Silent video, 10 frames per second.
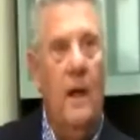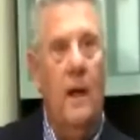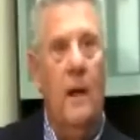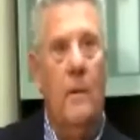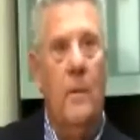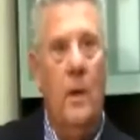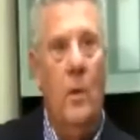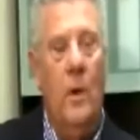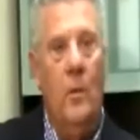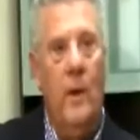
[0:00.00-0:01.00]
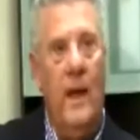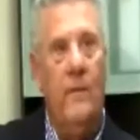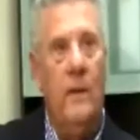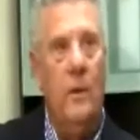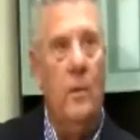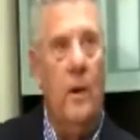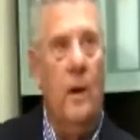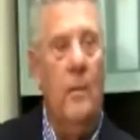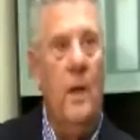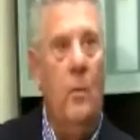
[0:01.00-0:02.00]
Uh, we have to
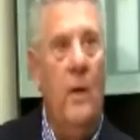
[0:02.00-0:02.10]
uh,